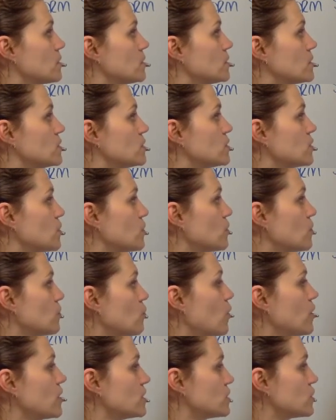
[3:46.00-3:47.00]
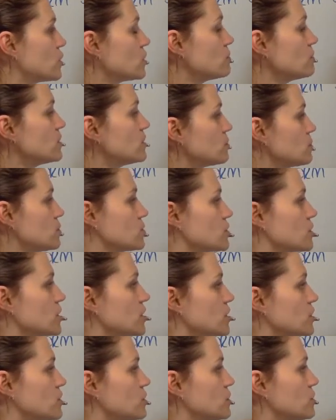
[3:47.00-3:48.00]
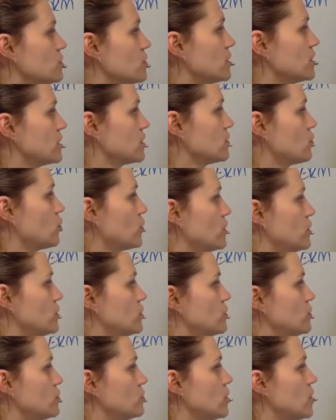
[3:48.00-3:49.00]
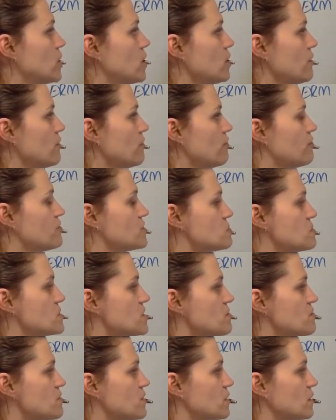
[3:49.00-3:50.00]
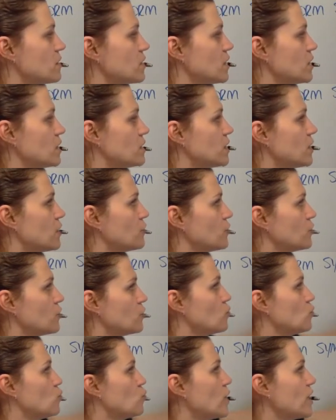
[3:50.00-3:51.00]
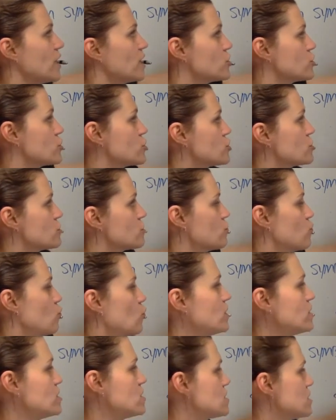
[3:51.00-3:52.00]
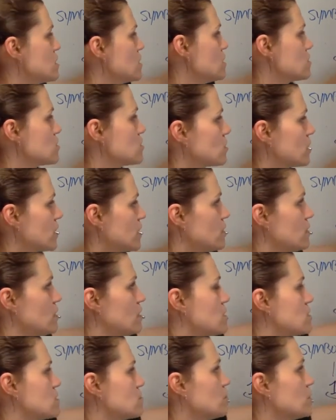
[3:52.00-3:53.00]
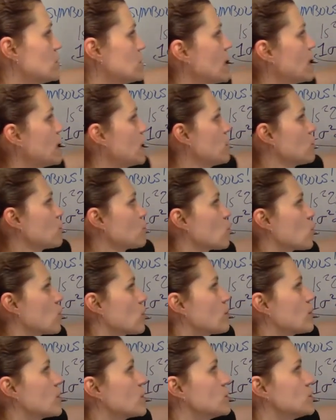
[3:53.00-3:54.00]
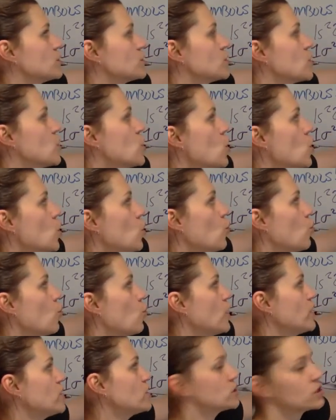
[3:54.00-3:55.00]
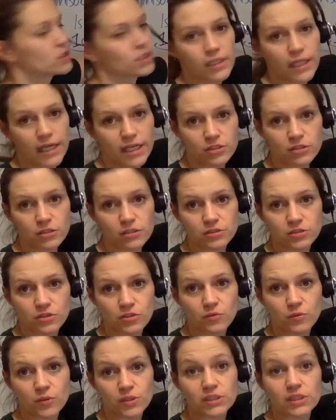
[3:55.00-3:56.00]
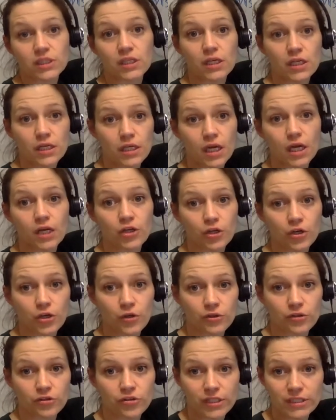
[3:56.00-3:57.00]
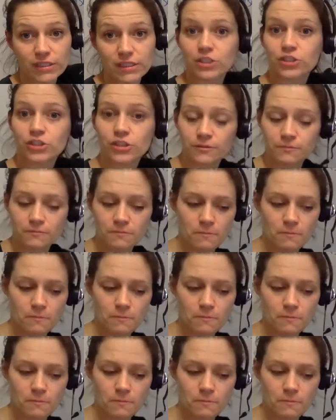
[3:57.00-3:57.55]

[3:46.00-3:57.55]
So what term symbols are going to do is it going to specifically tell you which, once these are in these molecular orbitals, which electrons are the ones that are going to undergo the transition.